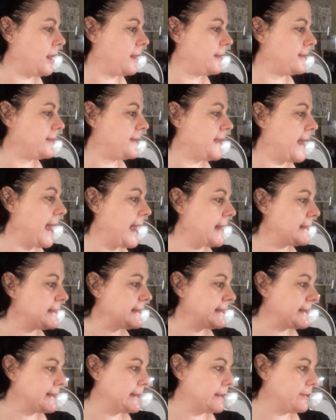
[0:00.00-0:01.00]
that
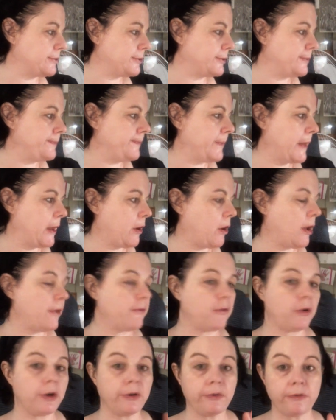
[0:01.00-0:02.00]
serum, now
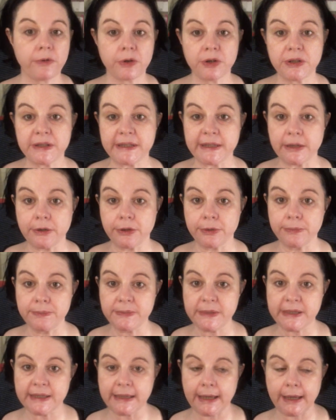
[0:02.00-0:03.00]
I've got a few
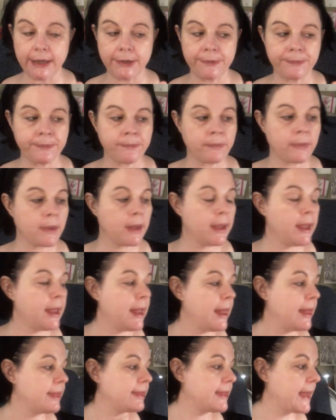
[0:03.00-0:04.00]
serums now.
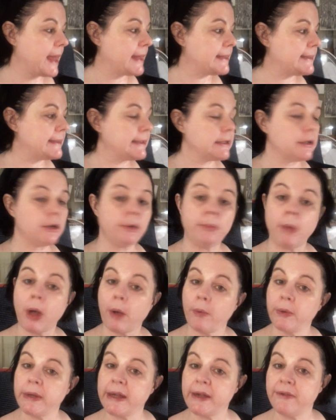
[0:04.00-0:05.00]
That serum,
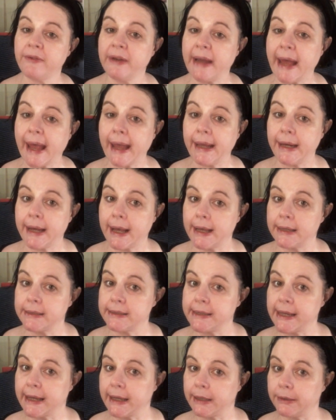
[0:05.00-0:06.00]
I would give an 8 out of
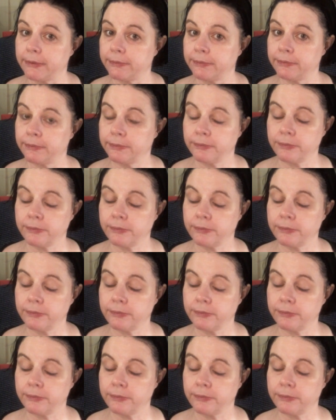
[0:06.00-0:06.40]
10.